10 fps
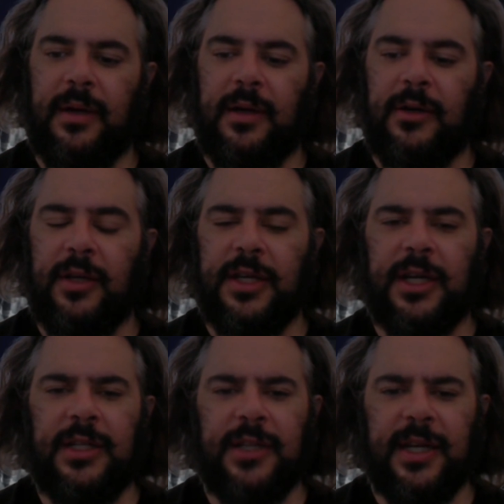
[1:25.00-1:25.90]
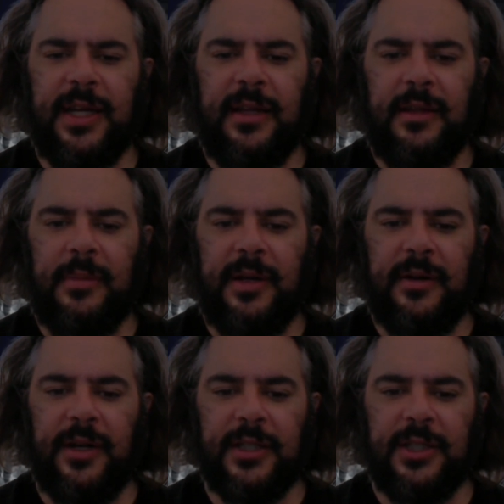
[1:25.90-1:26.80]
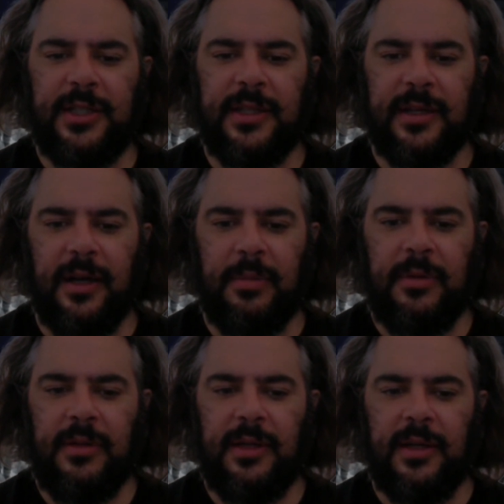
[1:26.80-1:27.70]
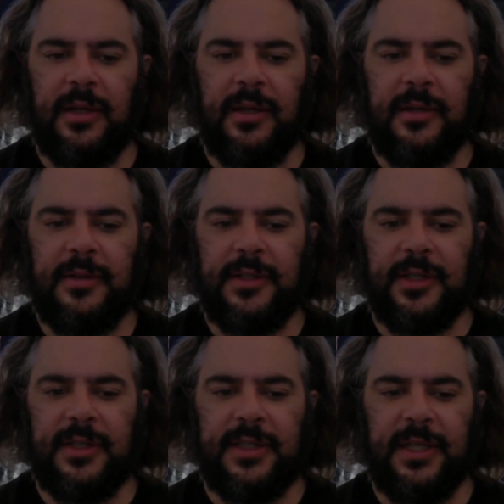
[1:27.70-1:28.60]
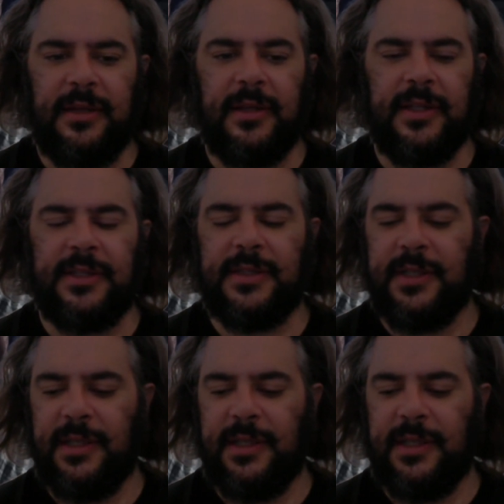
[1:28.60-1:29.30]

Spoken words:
early on, you're going to get a little bit of introduction to the couple. You're going to see at least the